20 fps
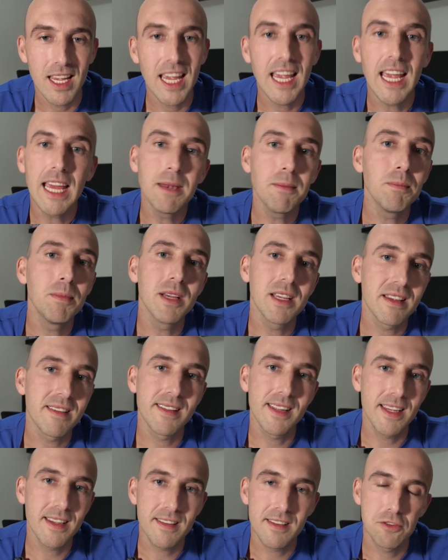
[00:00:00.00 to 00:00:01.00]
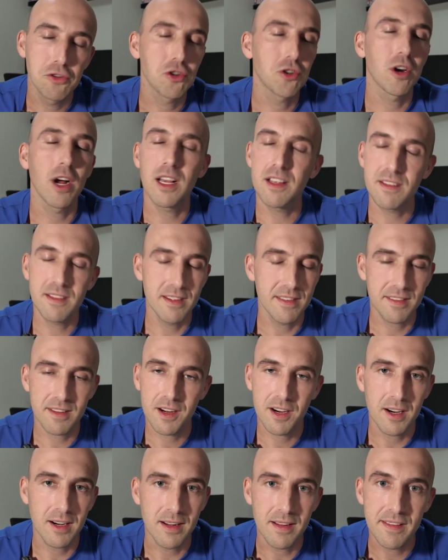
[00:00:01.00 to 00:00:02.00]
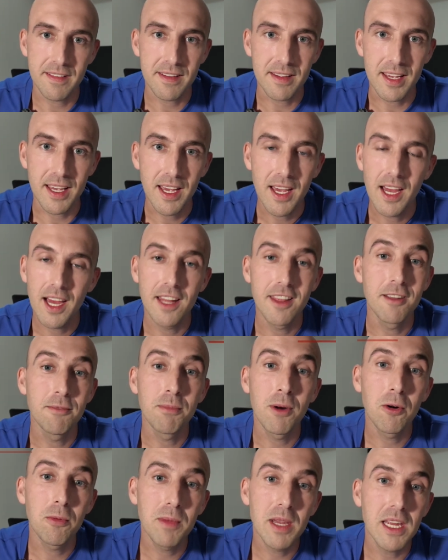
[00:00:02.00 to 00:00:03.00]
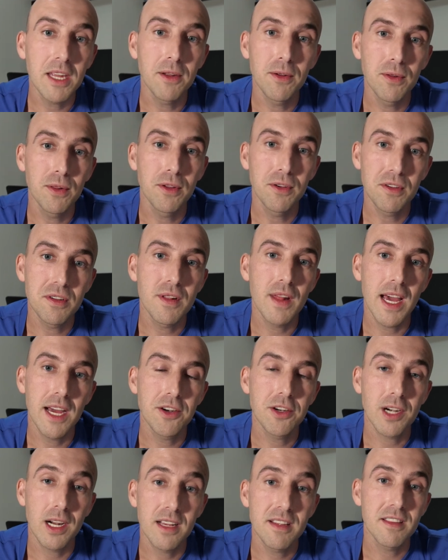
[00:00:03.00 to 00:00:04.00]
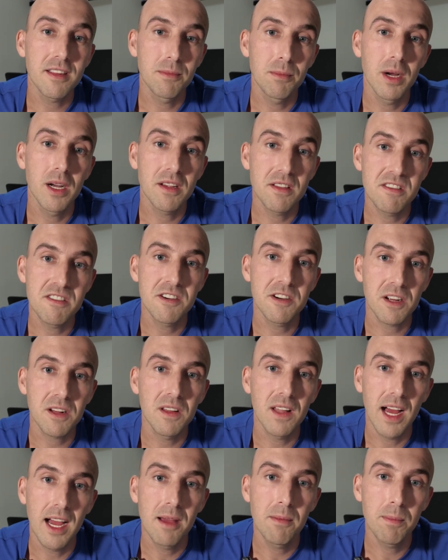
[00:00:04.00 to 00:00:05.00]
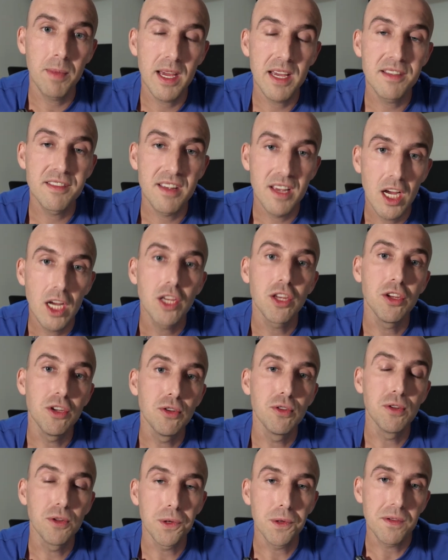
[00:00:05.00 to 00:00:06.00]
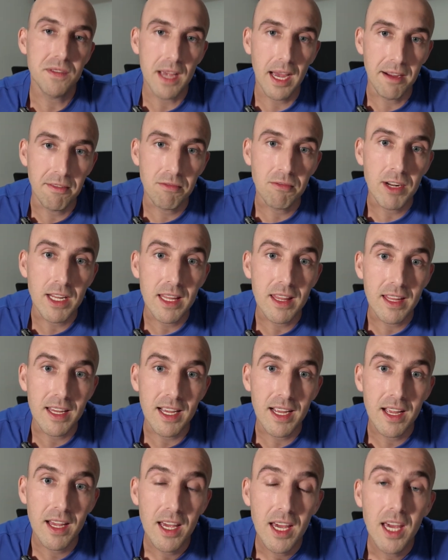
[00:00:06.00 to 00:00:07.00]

In business, trust is currency, and the moment you lose that trust amongst your client base, you lose everything.